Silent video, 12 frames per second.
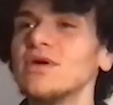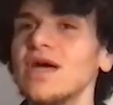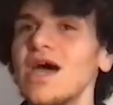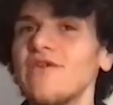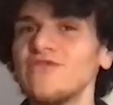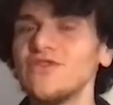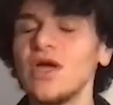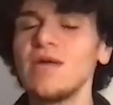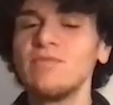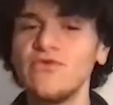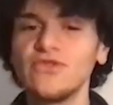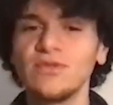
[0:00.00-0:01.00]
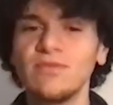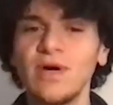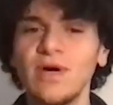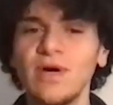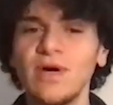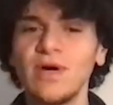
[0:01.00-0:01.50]
After I moved to
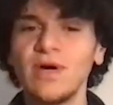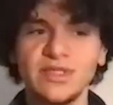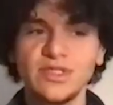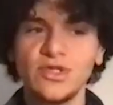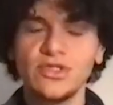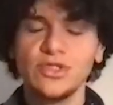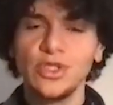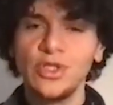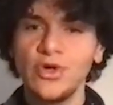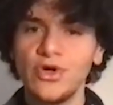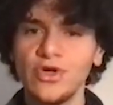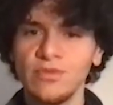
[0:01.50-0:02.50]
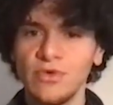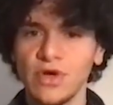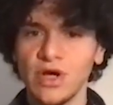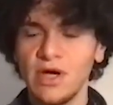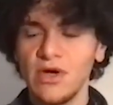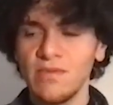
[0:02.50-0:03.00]
Malta and I started to learn more
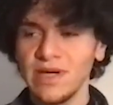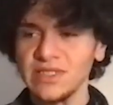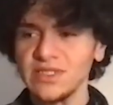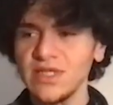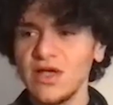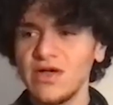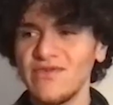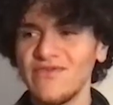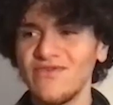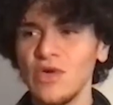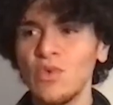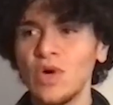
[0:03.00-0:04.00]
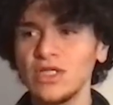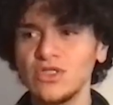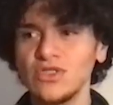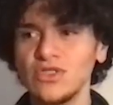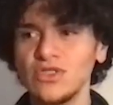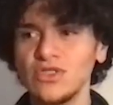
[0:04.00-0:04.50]
about myself, I wanted
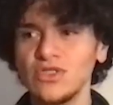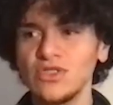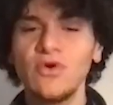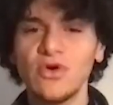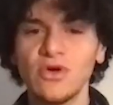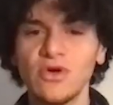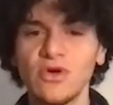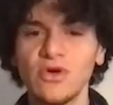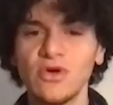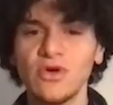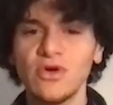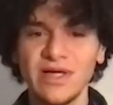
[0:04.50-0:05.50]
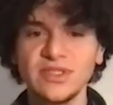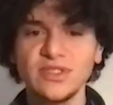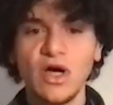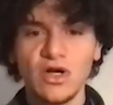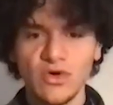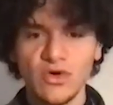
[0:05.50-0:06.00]
to explore more of my
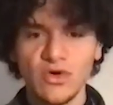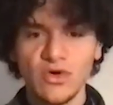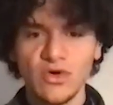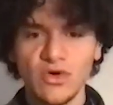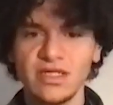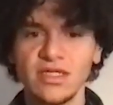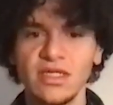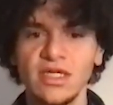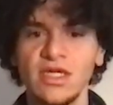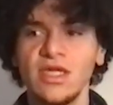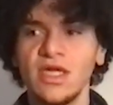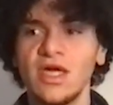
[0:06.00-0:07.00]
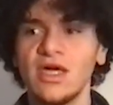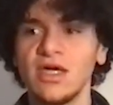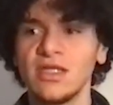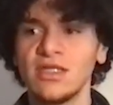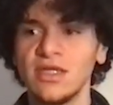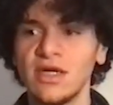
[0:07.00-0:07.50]
songwriting.
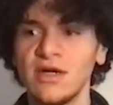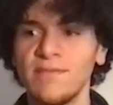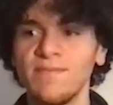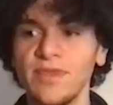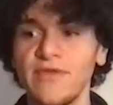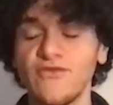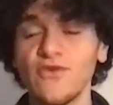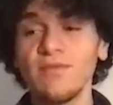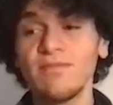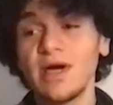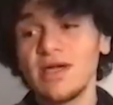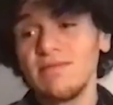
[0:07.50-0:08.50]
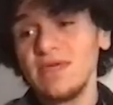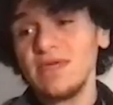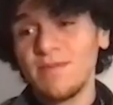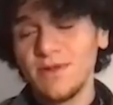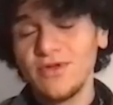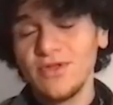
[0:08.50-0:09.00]
And from me
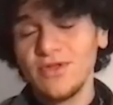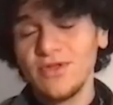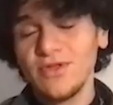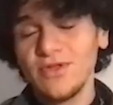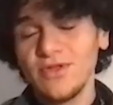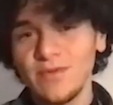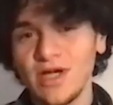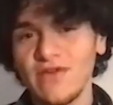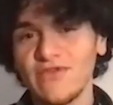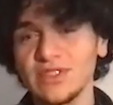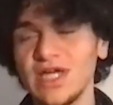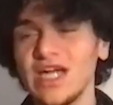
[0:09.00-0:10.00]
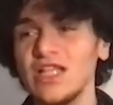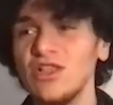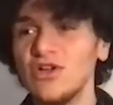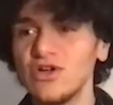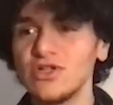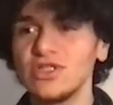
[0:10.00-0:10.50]
uploading YouTube covers, I
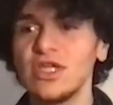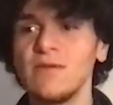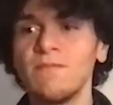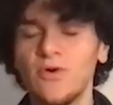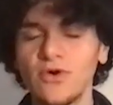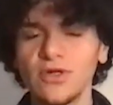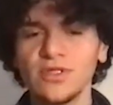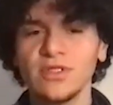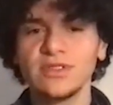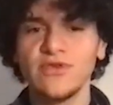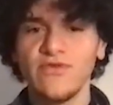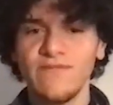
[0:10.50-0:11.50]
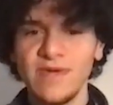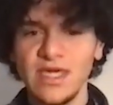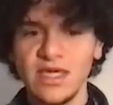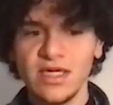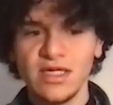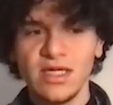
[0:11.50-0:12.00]
learned the importance of
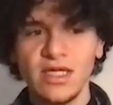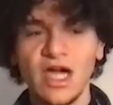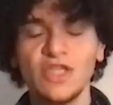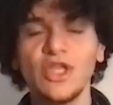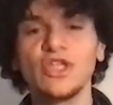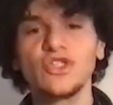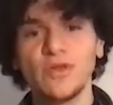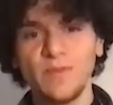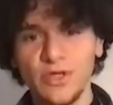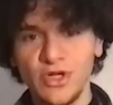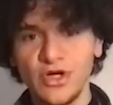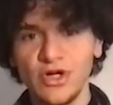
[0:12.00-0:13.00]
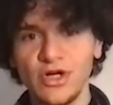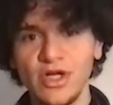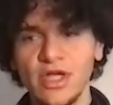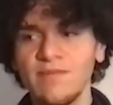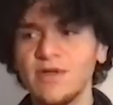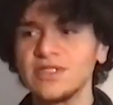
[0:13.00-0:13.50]
being an entrepreneur
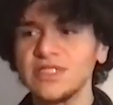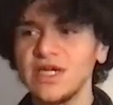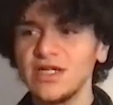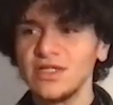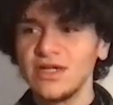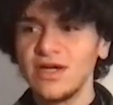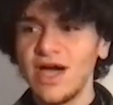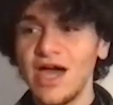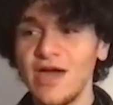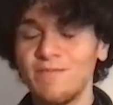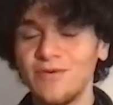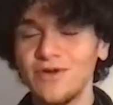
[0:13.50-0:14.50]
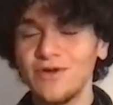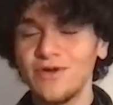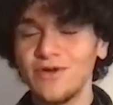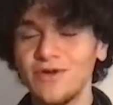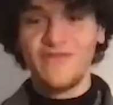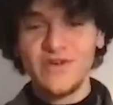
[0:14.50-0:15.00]
because I put up
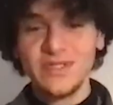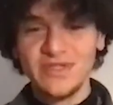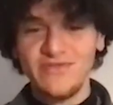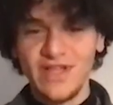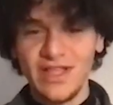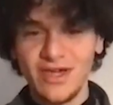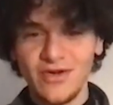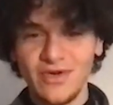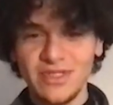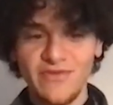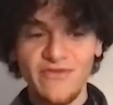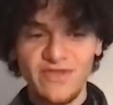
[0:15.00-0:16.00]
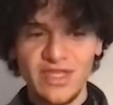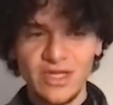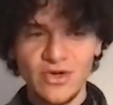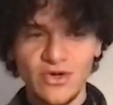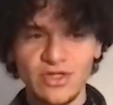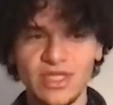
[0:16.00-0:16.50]
my first video as a
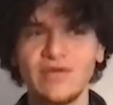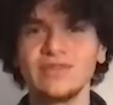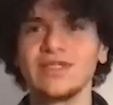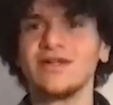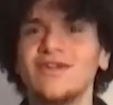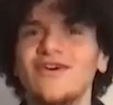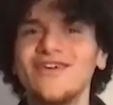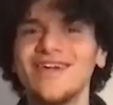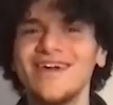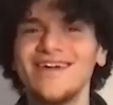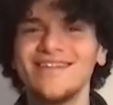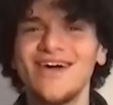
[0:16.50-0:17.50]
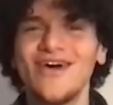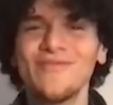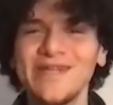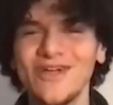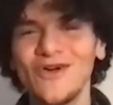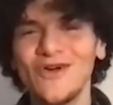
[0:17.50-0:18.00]
15-year-old and I was like, okay, now I'm
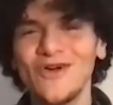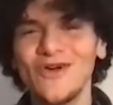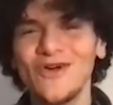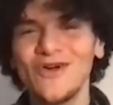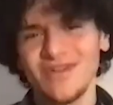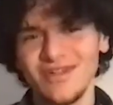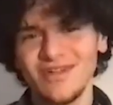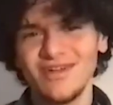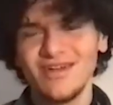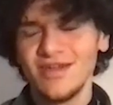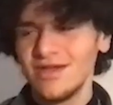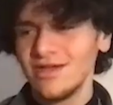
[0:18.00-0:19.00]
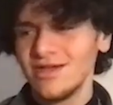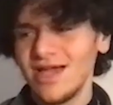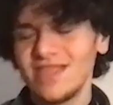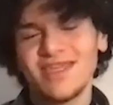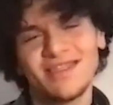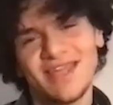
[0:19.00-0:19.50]
gonna go viral.
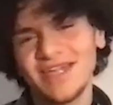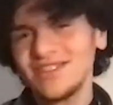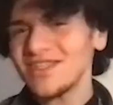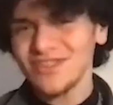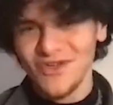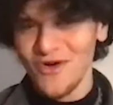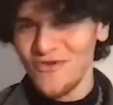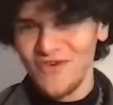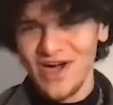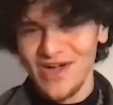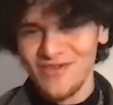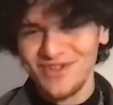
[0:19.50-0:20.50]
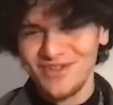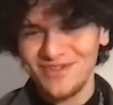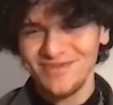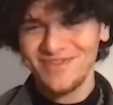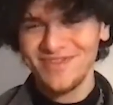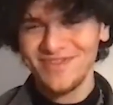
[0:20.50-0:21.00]
And then I didn't go viral,
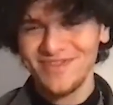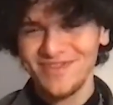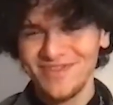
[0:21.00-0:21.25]
you know?